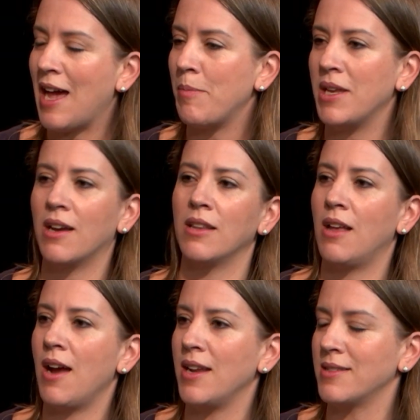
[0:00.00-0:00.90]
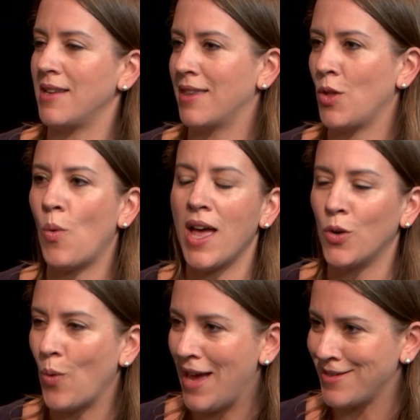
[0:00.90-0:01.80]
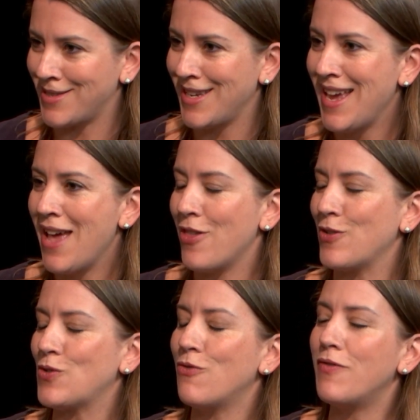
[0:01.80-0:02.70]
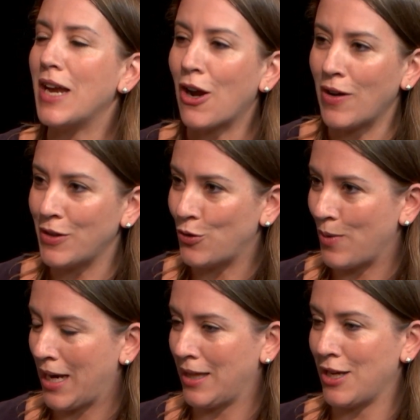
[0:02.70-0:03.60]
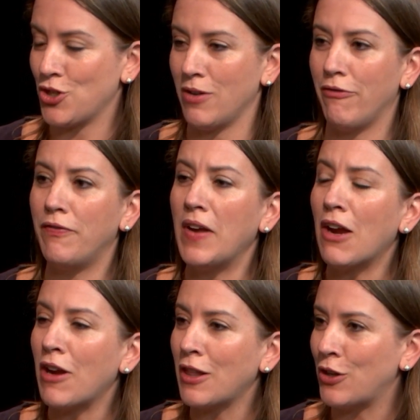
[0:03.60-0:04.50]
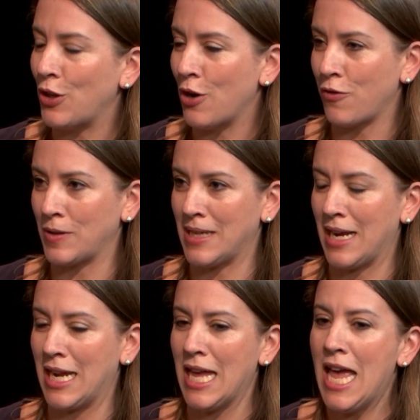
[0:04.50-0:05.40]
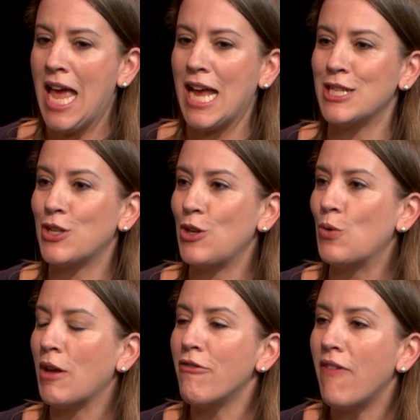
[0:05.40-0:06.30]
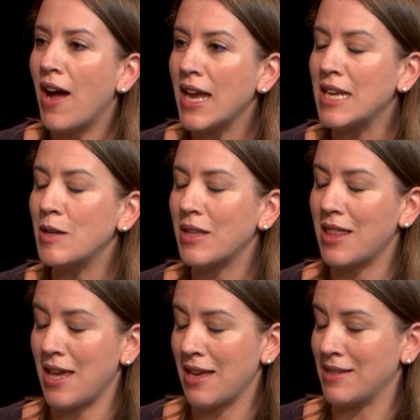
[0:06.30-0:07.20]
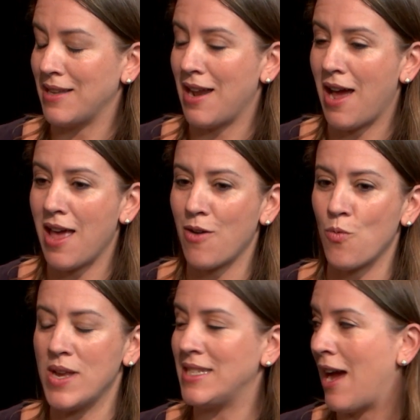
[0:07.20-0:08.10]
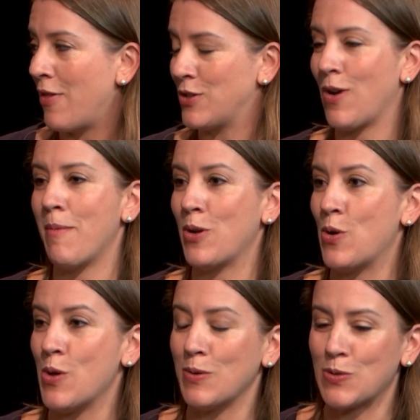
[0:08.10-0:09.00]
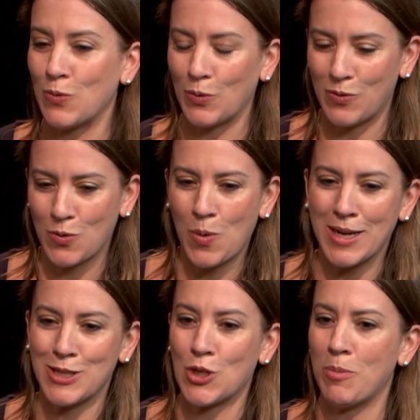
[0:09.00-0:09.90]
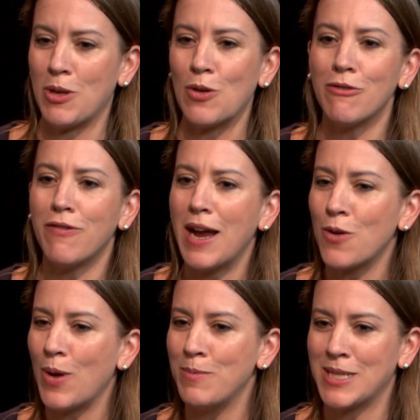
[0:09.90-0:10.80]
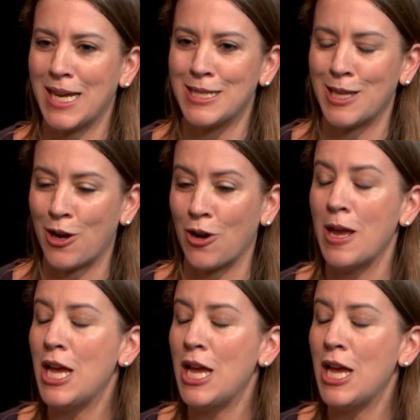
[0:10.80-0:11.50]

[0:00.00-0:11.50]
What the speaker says: happening online is like the Wild West. That there's very little regulation, very little oversight, and so you can find things, and I went down this rabbit hole, it was quite disturbing. You can find websites that are